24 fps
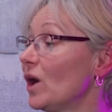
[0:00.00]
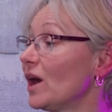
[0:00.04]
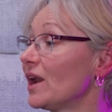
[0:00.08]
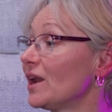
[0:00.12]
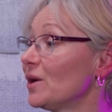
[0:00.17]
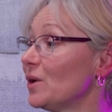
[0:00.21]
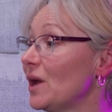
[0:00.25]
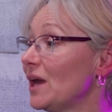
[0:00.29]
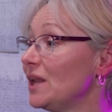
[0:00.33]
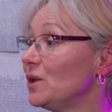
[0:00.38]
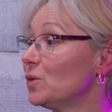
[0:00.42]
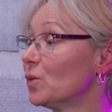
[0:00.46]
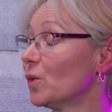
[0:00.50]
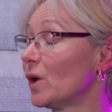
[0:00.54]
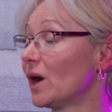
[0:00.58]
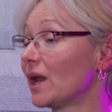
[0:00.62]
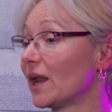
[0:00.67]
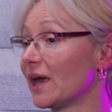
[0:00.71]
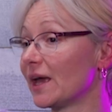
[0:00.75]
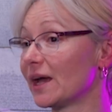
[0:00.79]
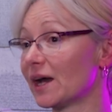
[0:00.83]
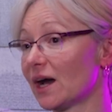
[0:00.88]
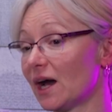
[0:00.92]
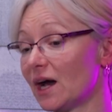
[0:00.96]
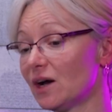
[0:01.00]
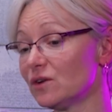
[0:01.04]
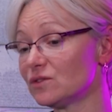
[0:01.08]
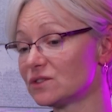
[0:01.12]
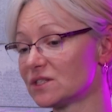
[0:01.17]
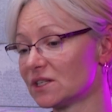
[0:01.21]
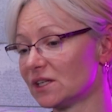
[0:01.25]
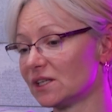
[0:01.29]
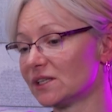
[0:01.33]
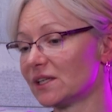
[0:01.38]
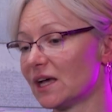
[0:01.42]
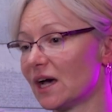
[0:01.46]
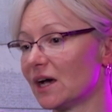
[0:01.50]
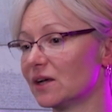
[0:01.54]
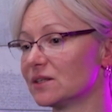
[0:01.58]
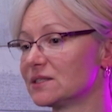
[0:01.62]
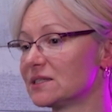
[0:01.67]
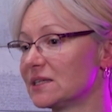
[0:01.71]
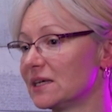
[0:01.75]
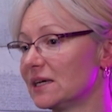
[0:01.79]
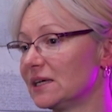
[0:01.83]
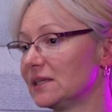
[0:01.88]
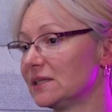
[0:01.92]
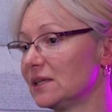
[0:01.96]
And what I counseled, I
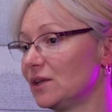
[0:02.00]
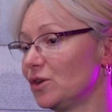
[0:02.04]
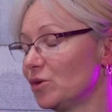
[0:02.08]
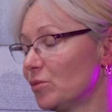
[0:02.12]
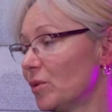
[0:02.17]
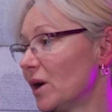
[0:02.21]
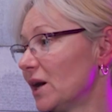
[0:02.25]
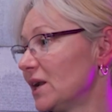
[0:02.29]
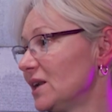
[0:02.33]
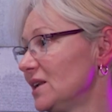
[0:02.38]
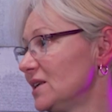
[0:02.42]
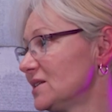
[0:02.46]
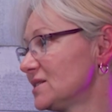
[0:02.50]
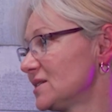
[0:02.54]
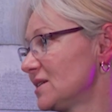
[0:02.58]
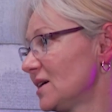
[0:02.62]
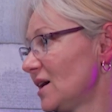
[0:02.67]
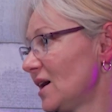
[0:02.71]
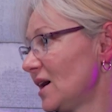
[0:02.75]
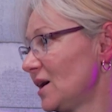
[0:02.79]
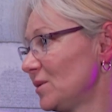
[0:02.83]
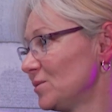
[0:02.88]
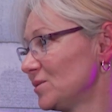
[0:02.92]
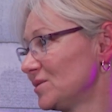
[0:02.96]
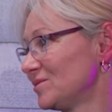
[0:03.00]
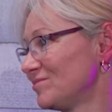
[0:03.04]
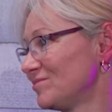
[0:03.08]
said, your body needs time.